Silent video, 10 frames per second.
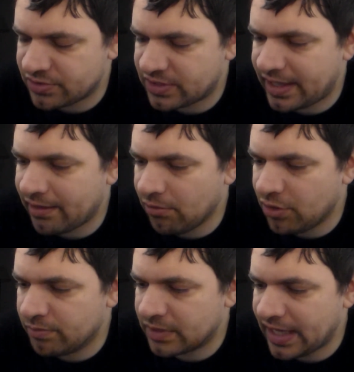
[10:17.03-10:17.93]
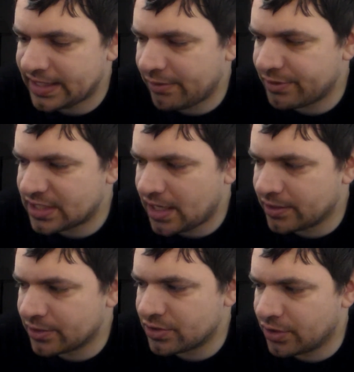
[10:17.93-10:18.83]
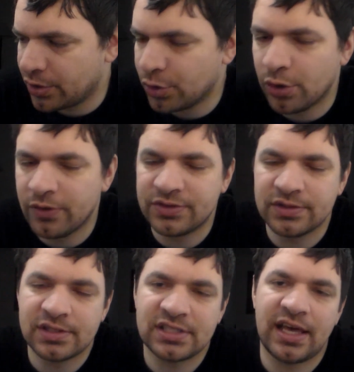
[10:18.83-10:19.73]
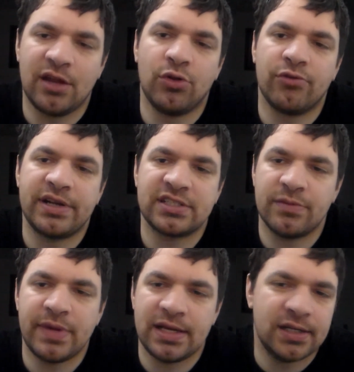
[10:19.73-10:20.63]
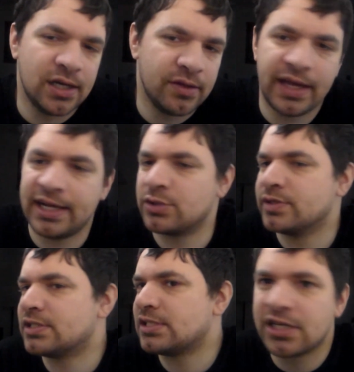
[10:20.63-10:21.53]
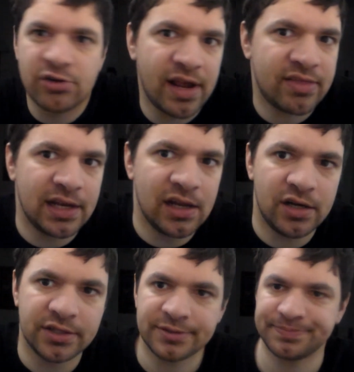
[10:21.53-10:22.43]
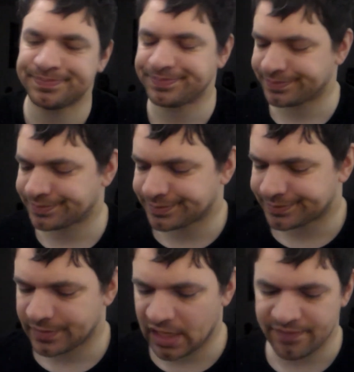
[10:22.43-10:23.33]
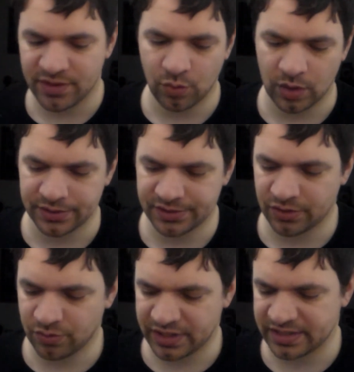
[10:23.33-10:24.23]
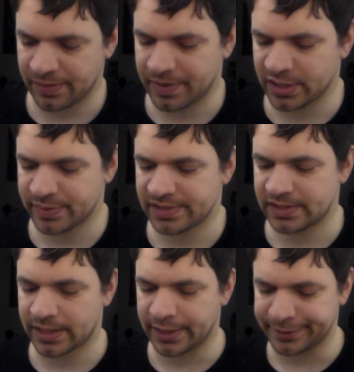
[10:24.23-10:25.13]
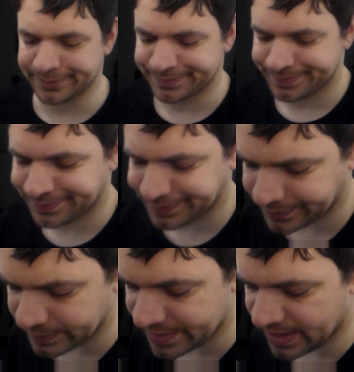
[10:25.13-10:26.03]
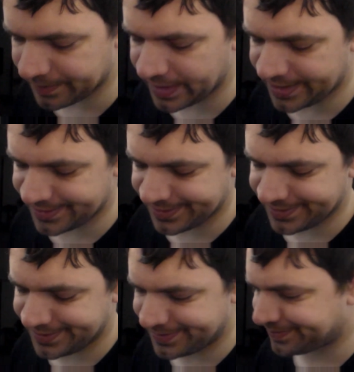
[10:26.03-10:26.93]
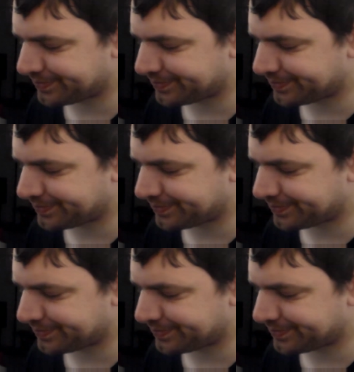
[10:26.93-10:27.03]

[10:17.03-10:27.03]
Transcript: kill them, cut out the tongues and the hooves and sell all the rest of the meat. No, they had to incinerate the lot, even the ones that didn't appear to be sickening in some cases.